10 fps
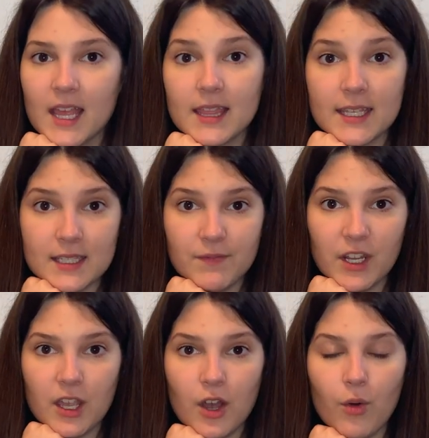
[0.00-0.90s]
this
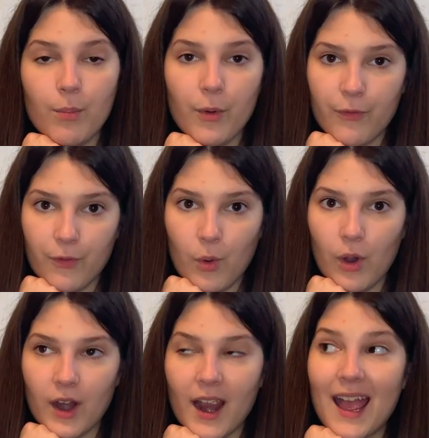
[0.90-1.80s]
video
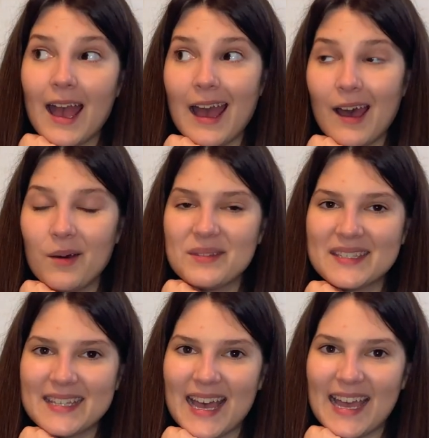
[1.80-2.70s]
before
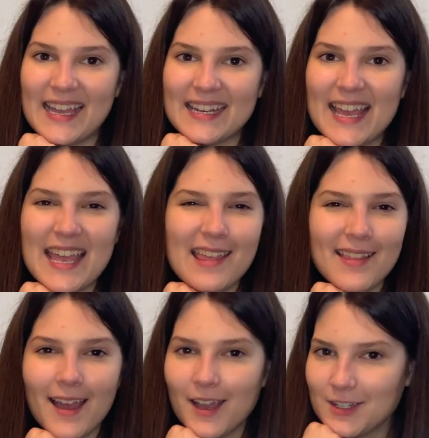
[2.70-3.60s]
outside in the
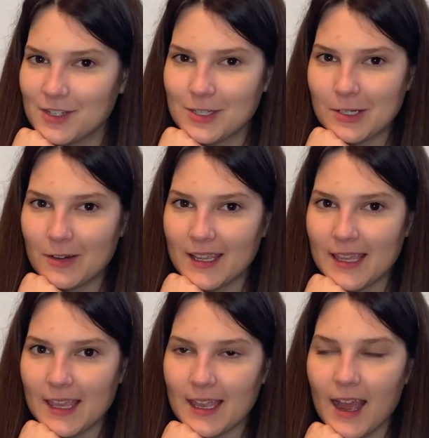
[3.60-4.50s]
100-degree
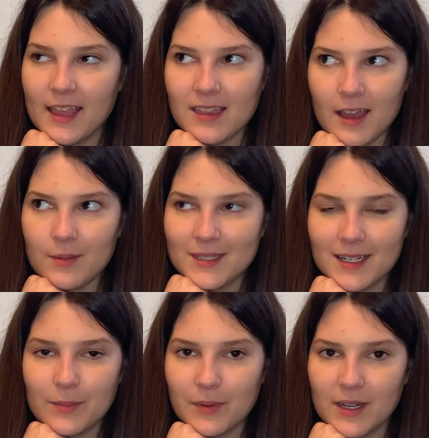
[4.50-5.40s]
heat. I thought it was
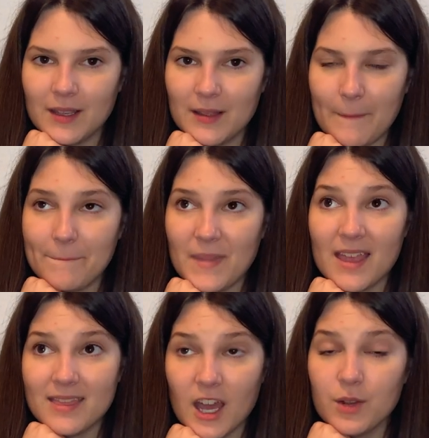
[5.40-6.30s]
going
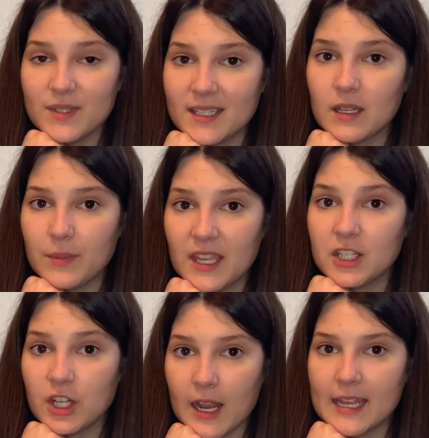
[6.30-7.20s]
to be a
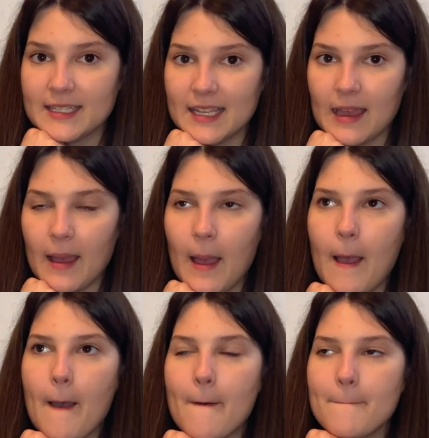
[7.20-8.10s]
good idea,
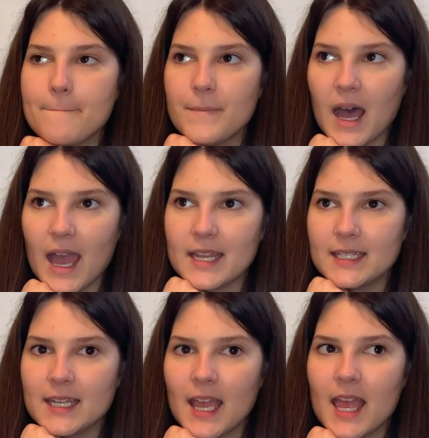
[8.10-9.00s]

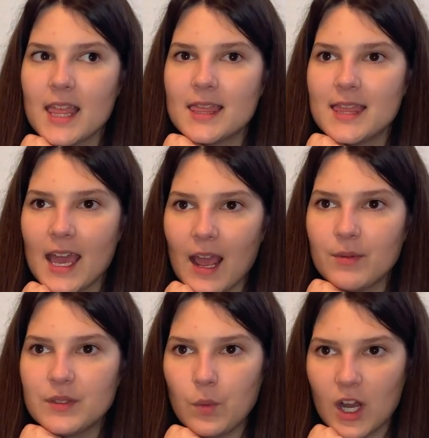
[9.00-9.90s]
but then I
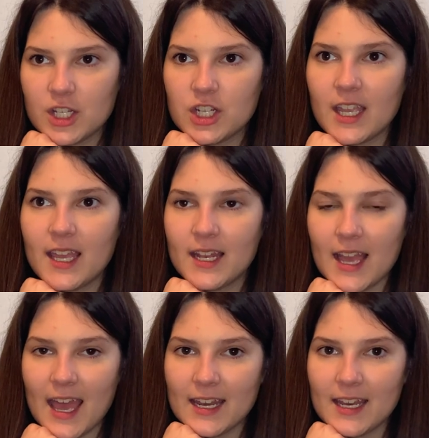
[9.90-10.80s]
was watching it and
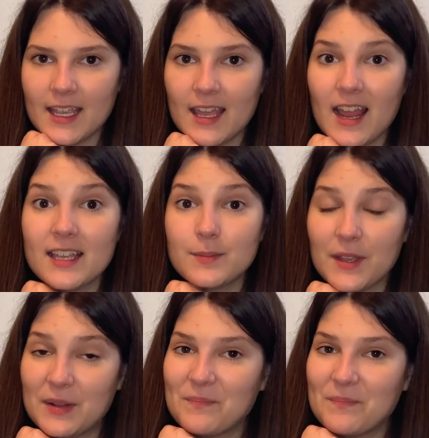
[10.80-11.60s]
editing it. I spent